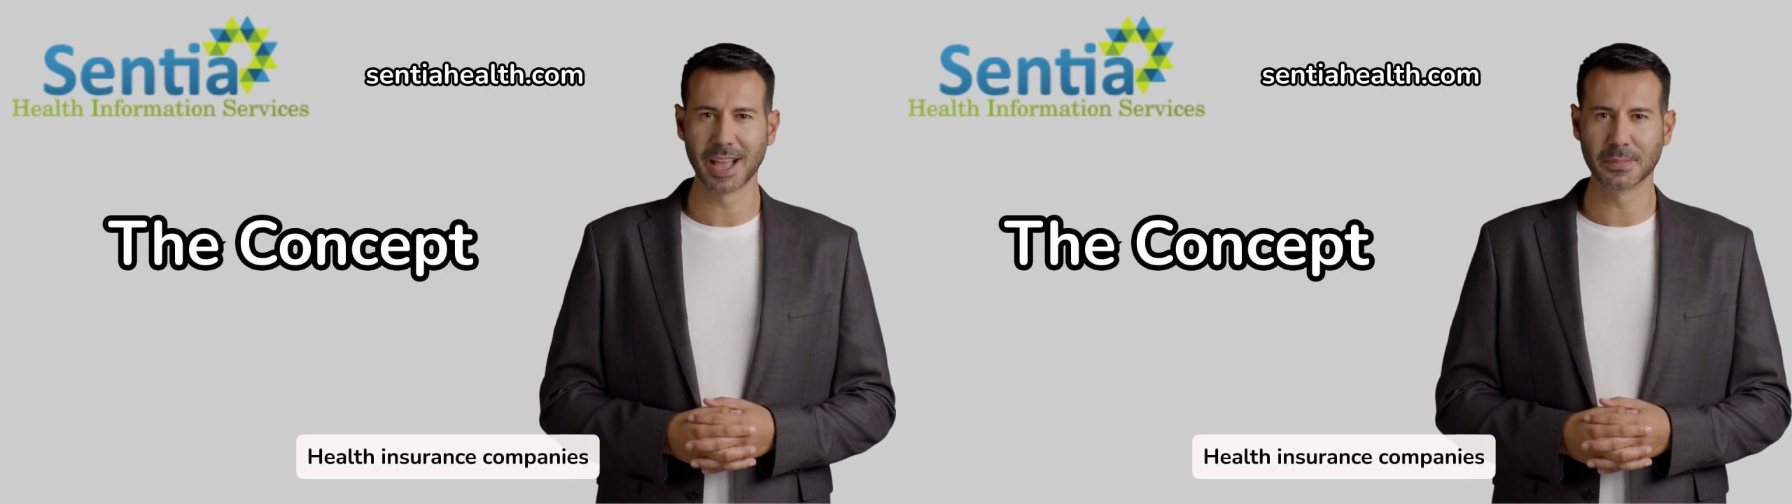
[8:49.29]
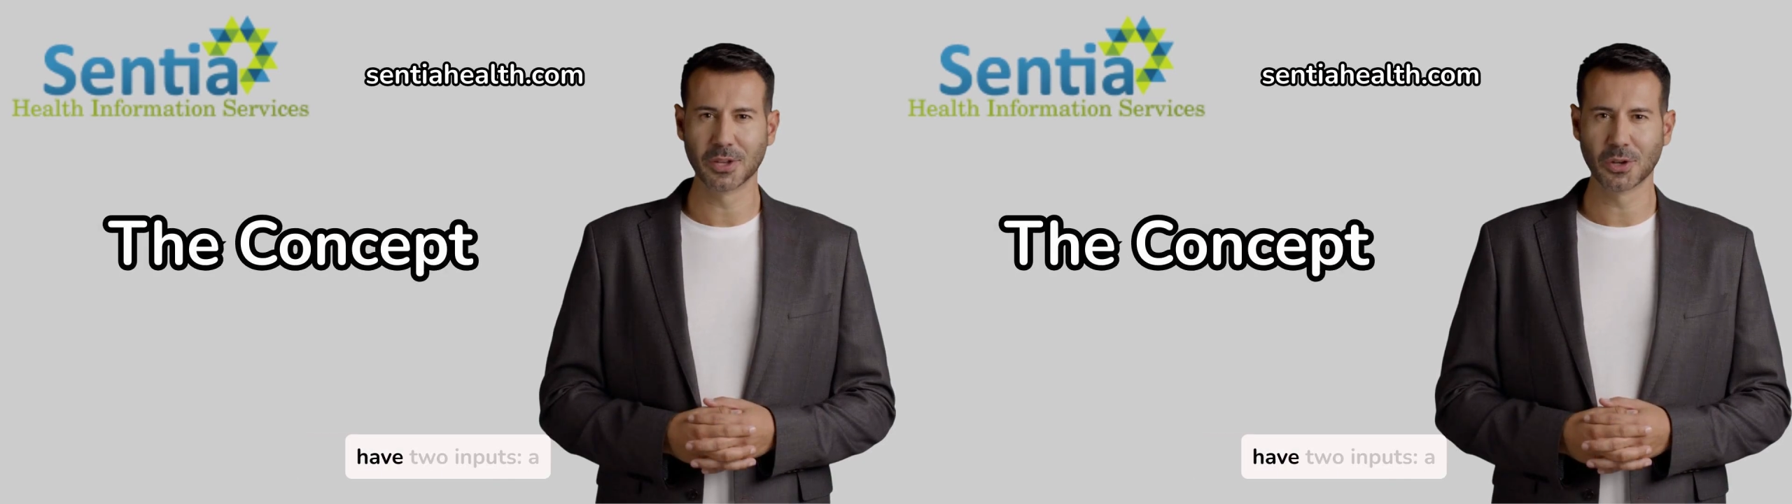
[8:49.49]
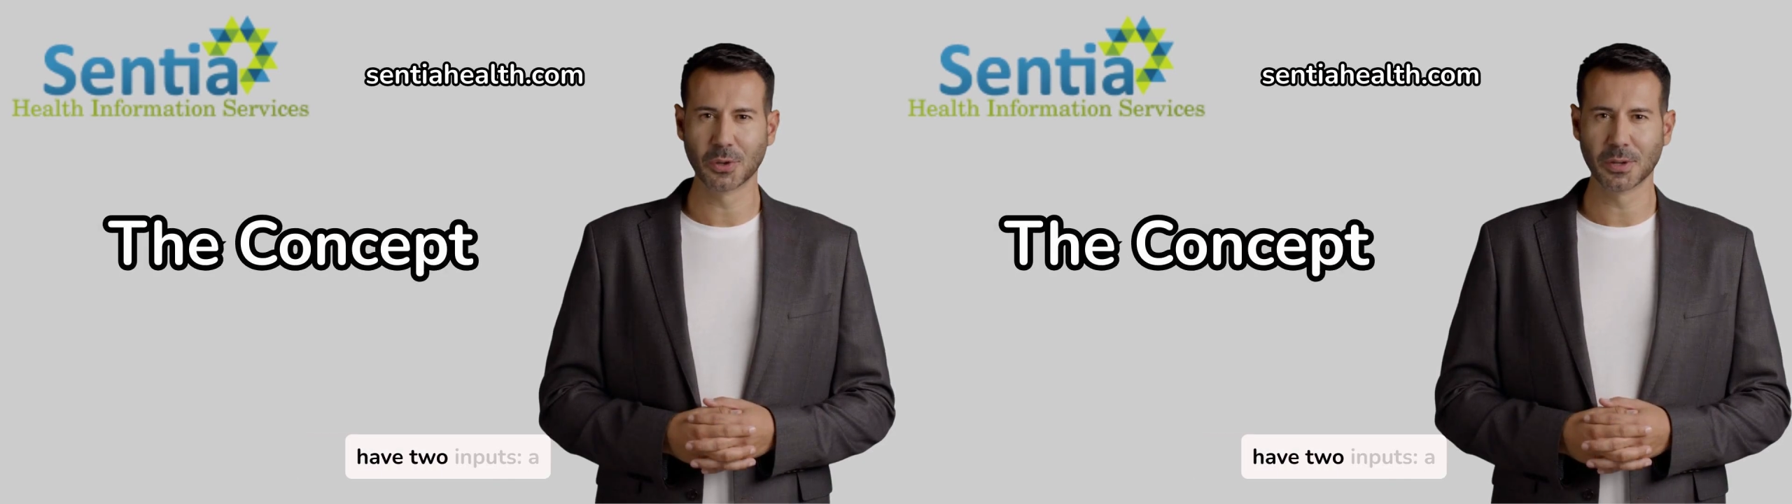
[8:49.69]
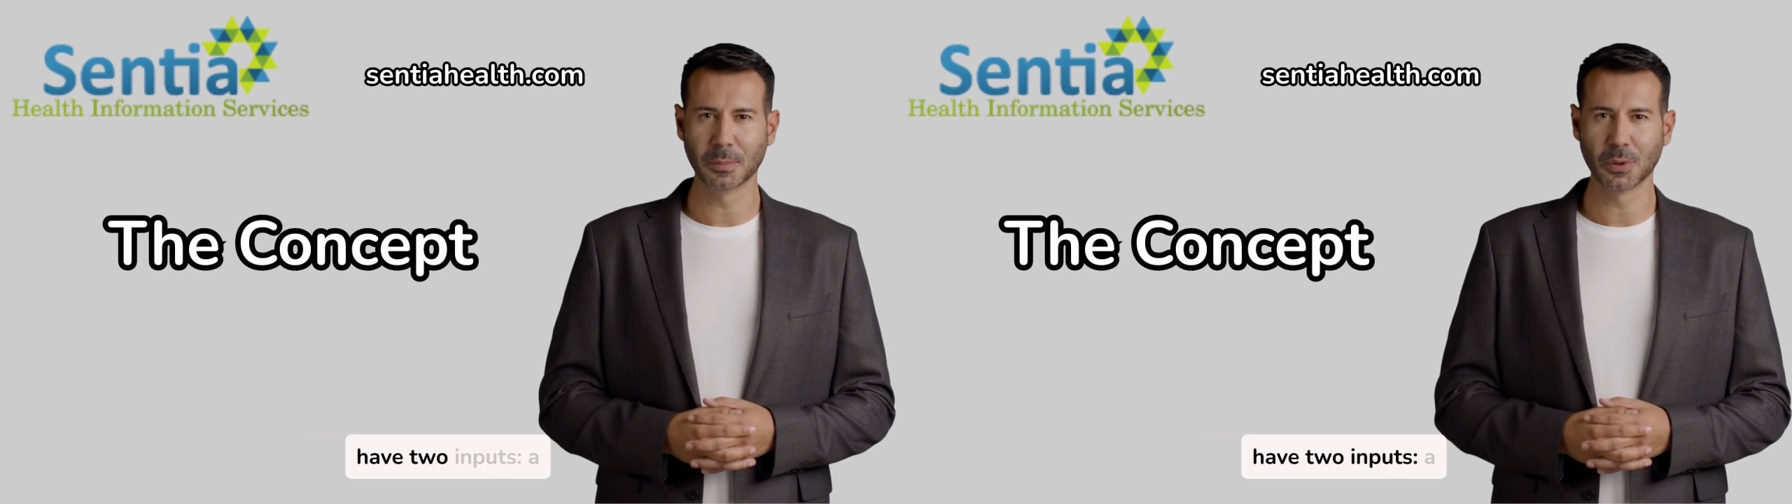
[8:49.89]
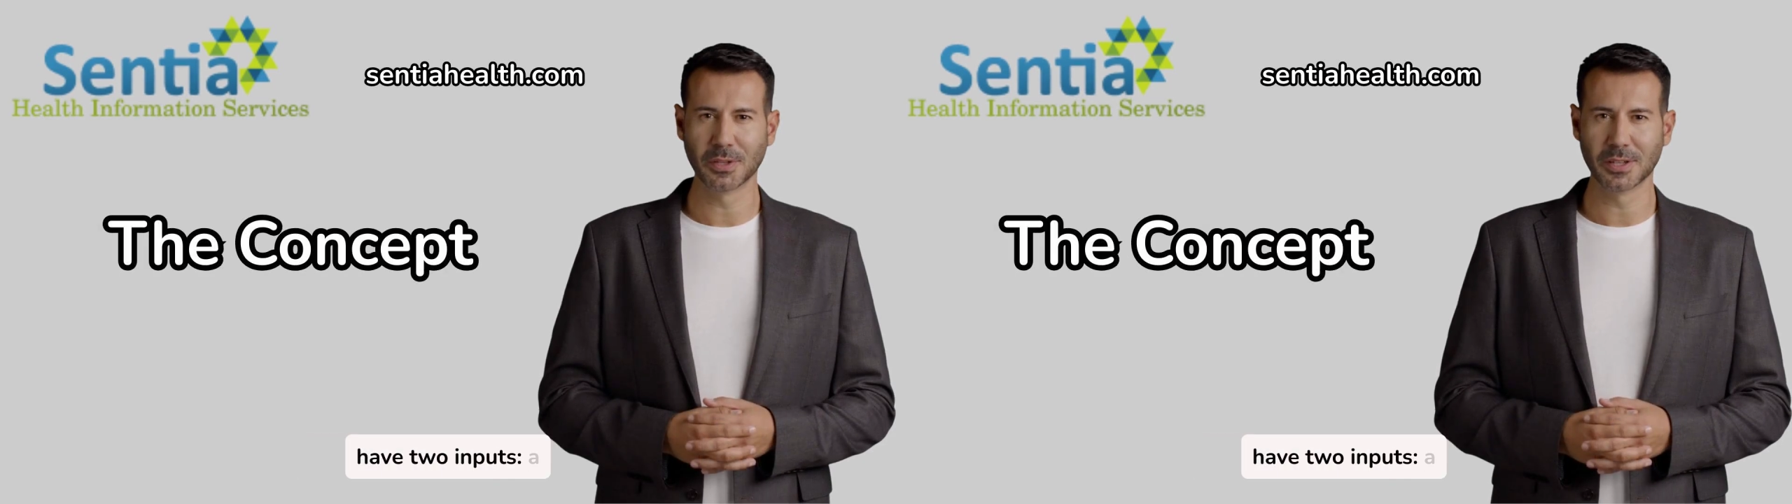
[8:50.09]
have 2
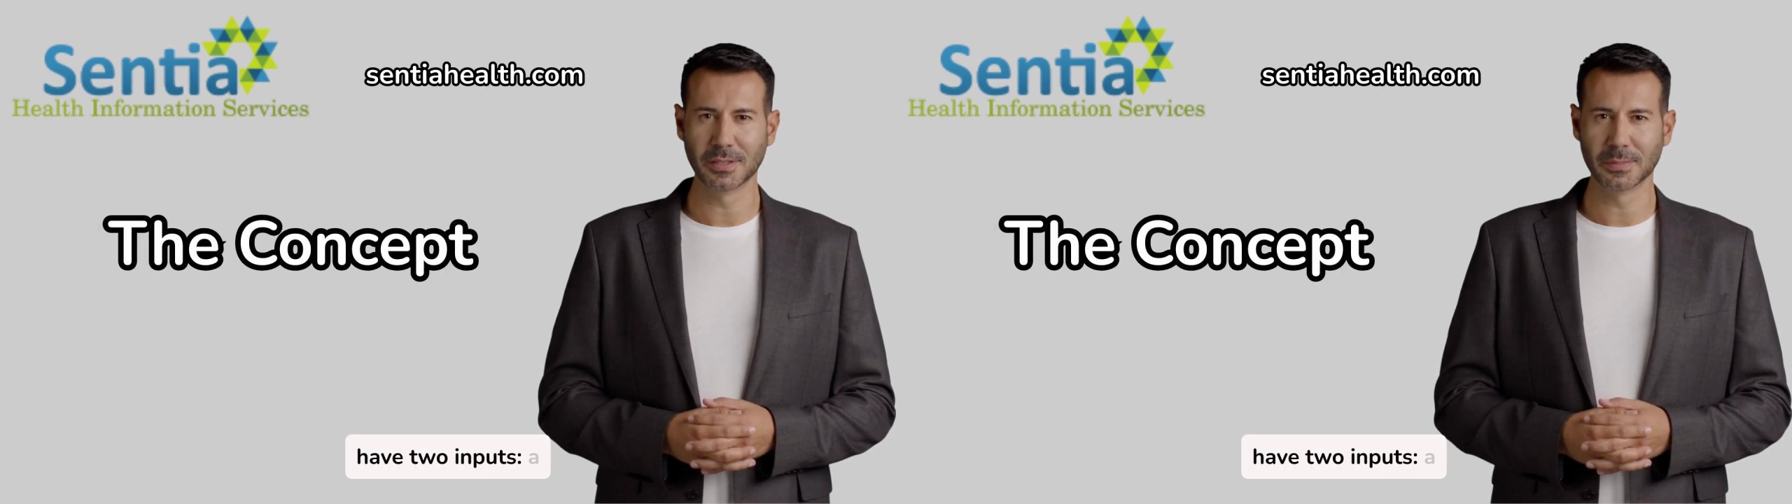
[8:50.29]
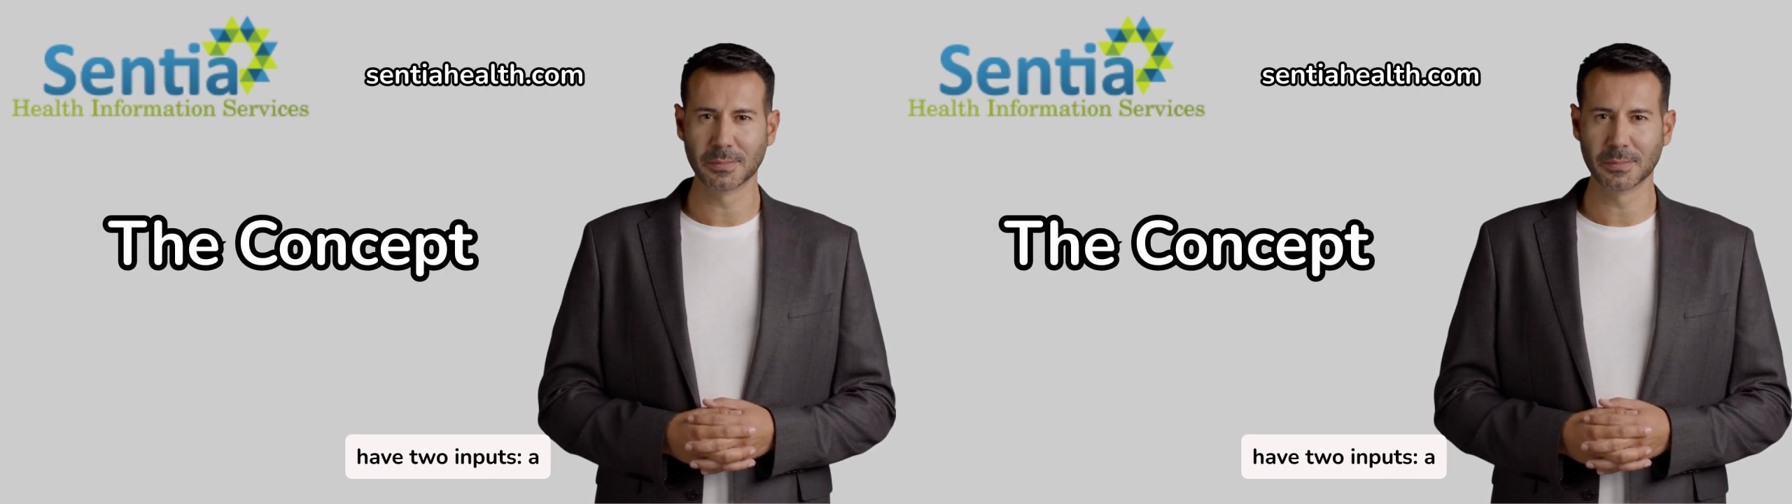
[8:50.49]
inputs,